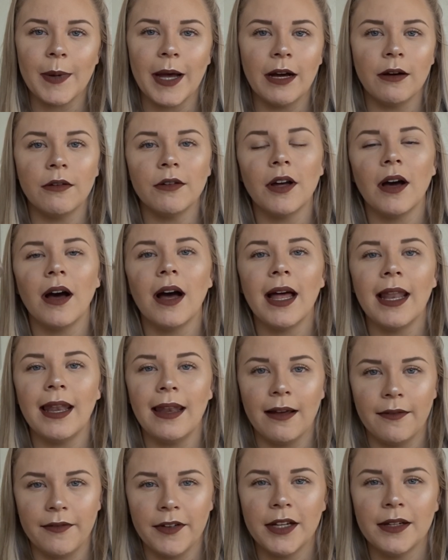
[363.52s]
powder. I
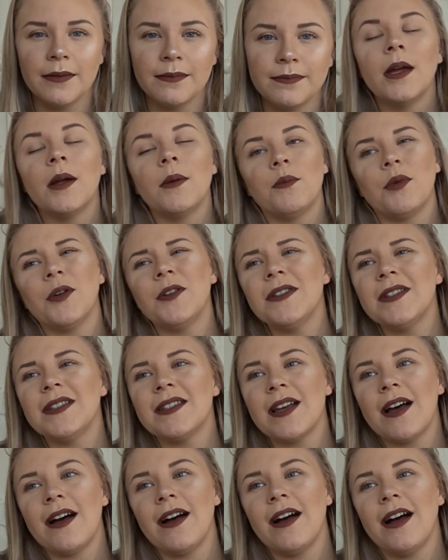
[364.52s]
love it.
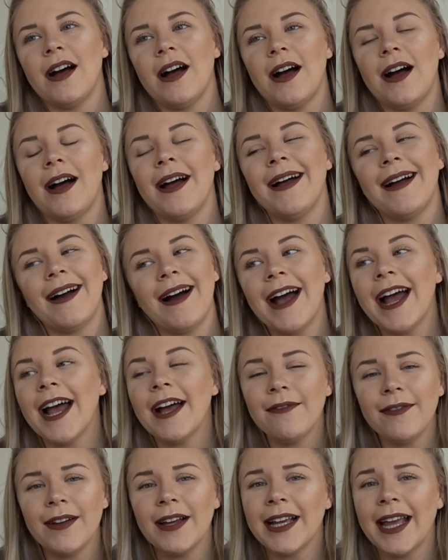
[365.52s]
Bronzer,
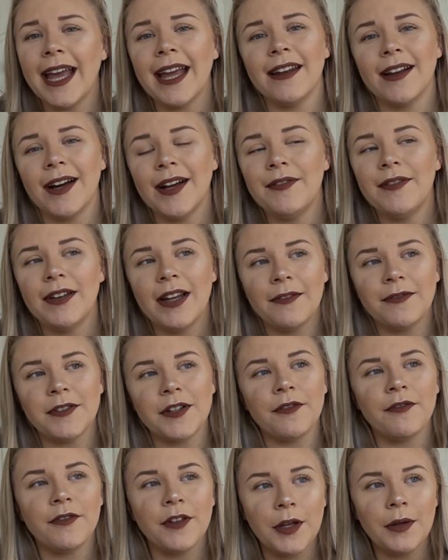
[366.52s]
I've
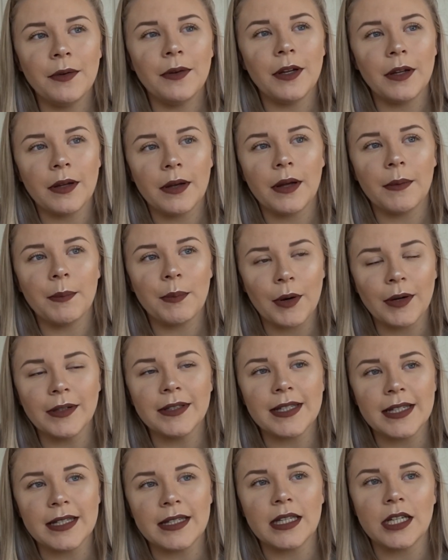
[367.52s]
loved a few
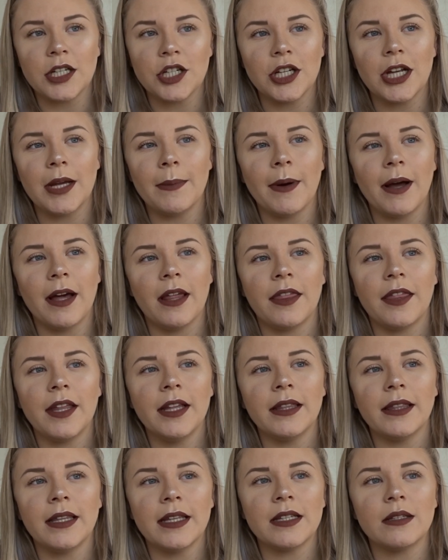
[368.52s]
bronzers this year, but I
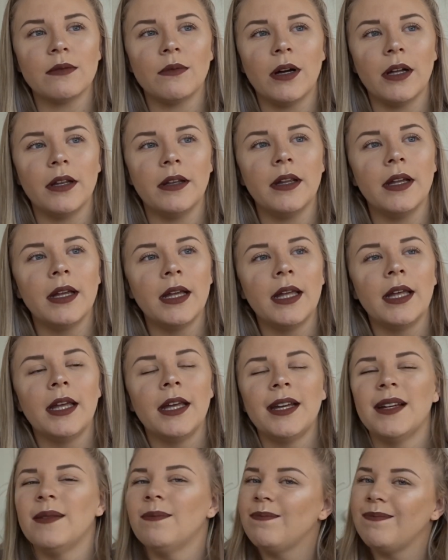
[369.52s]
think this one,
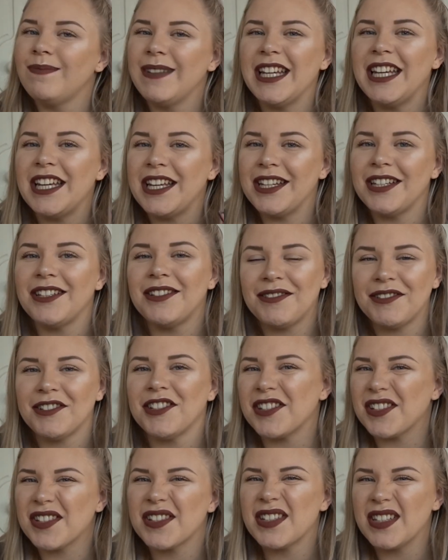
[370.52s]
it
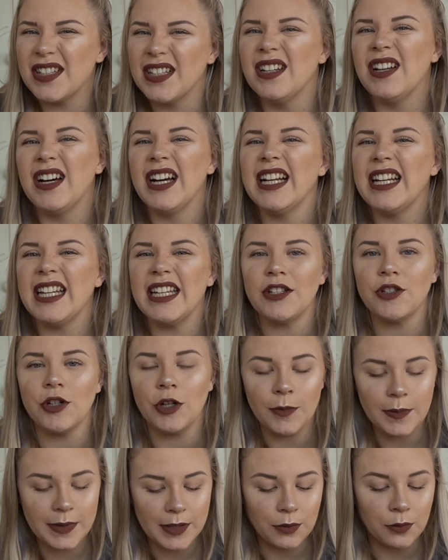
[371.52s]
just slightly
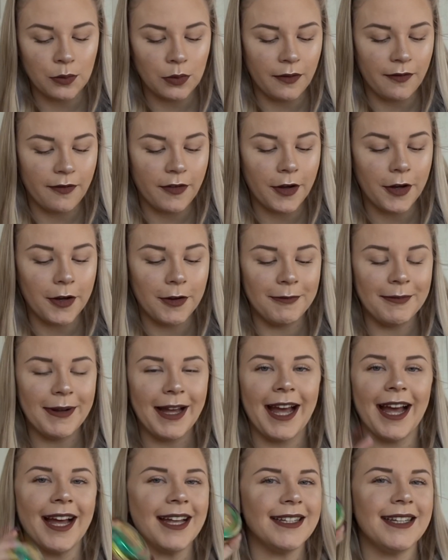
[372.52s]
tops all of them.
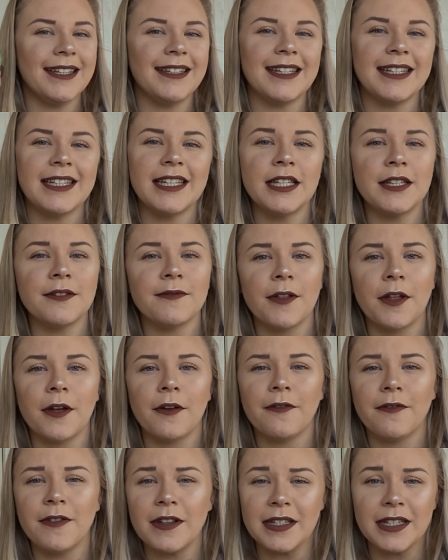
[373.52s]
And this is
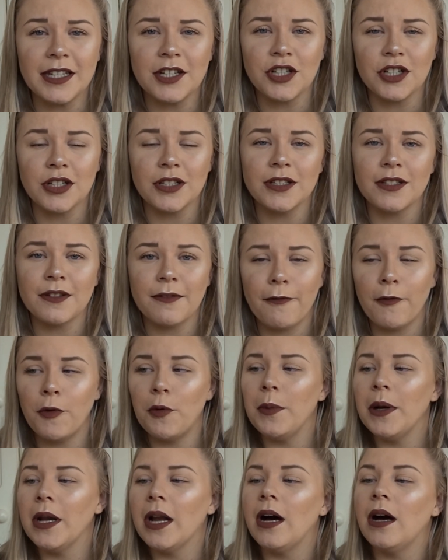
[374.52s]
the Physicians
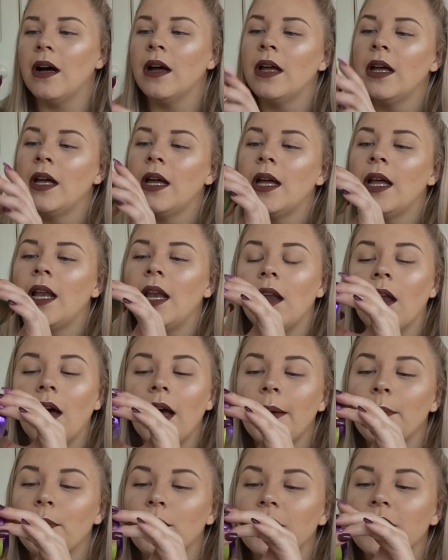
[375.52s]
Formula
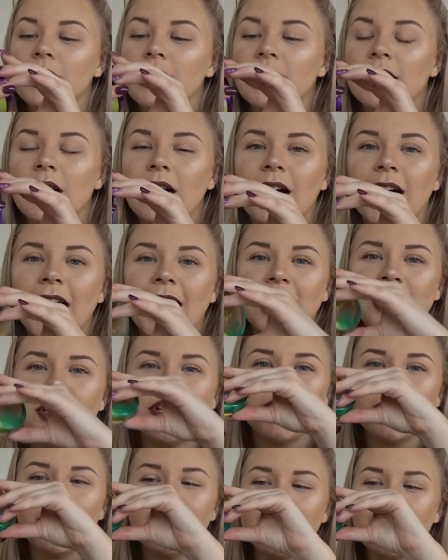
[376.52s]
Light Bronzer. As
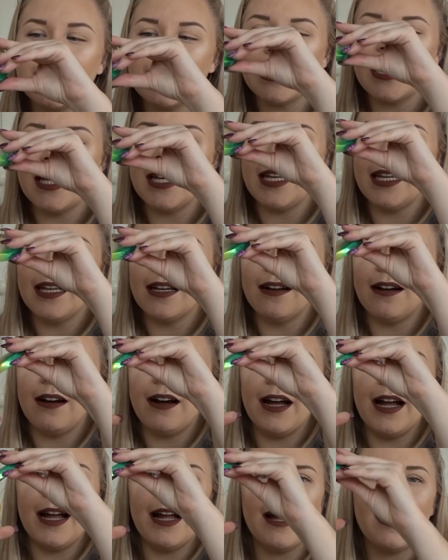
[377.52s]
you can see,
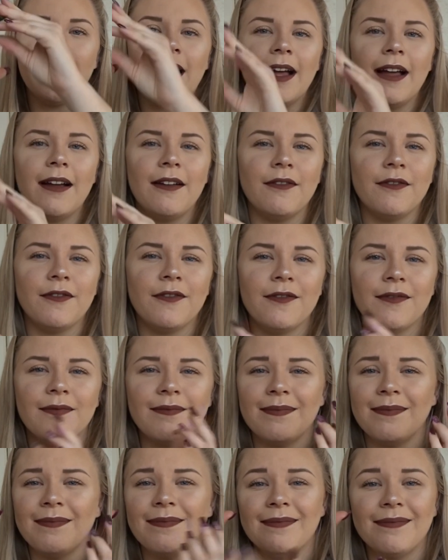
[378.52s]
I have
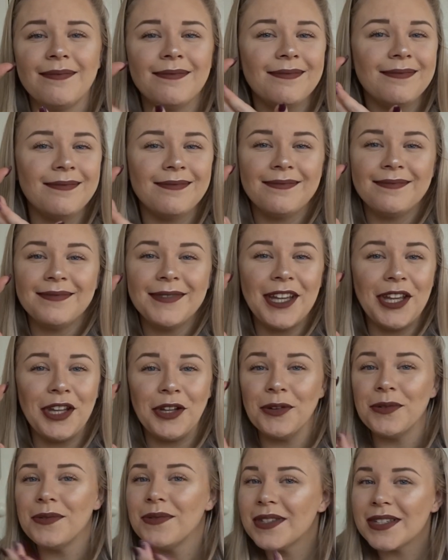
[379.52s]

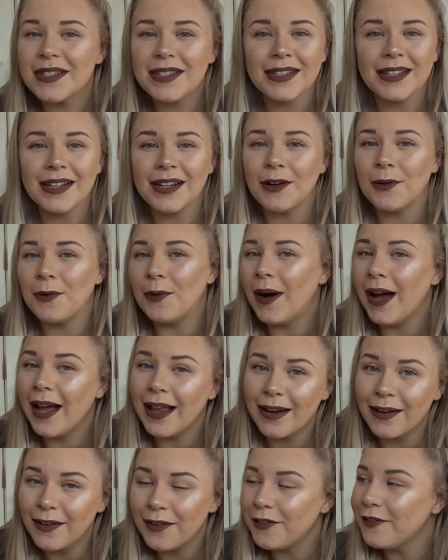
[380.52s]
used
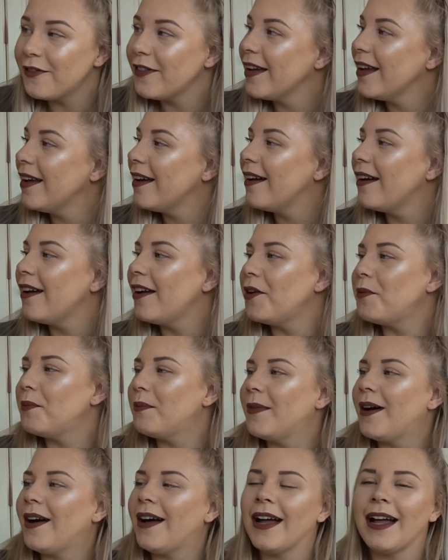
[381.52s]
quite a lot of it.
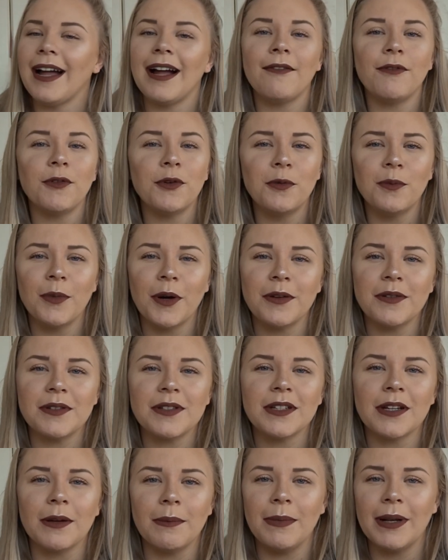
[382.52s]
I have
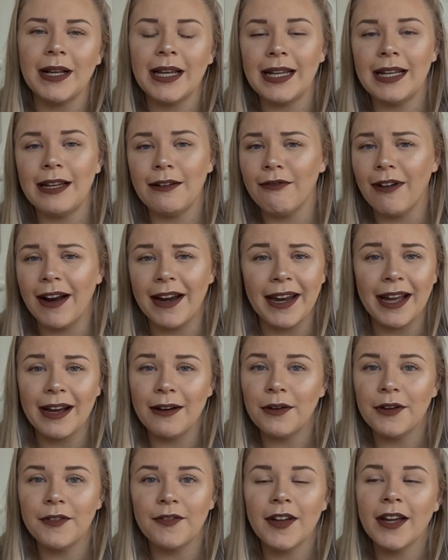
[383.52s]
almost completely ran
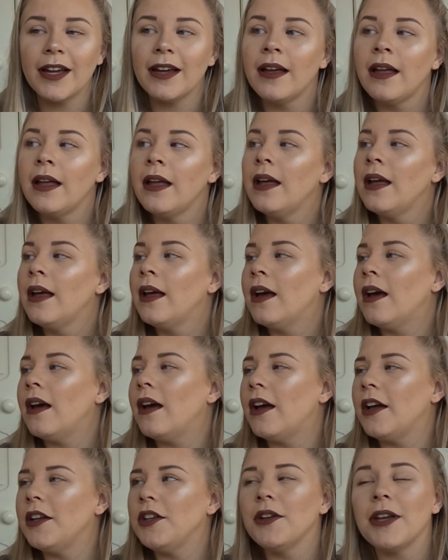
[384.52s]
out of it.
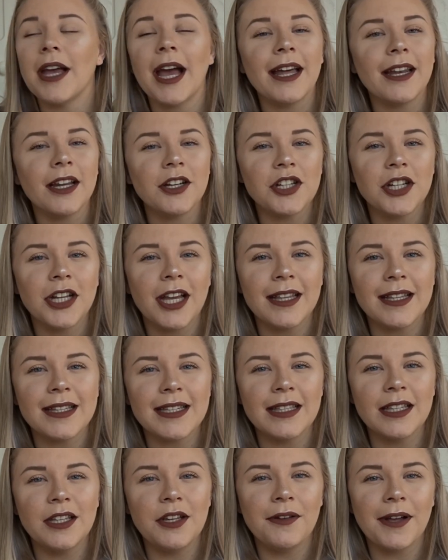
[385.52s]
You can actually get
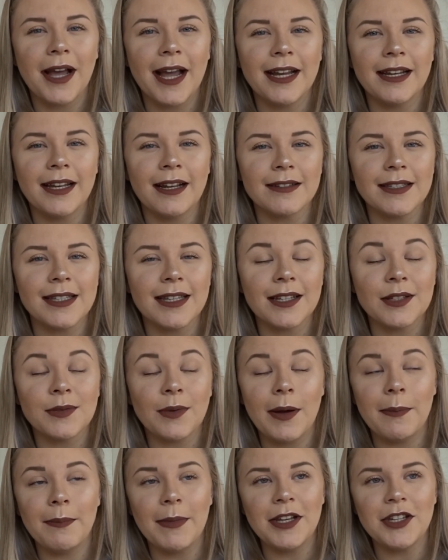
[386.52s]
this in the UK now, so that's
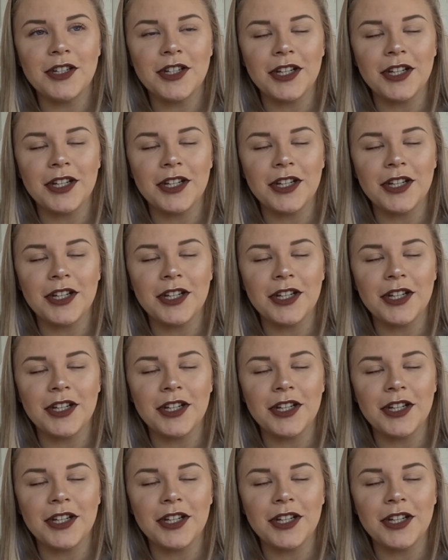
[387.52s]
why I'm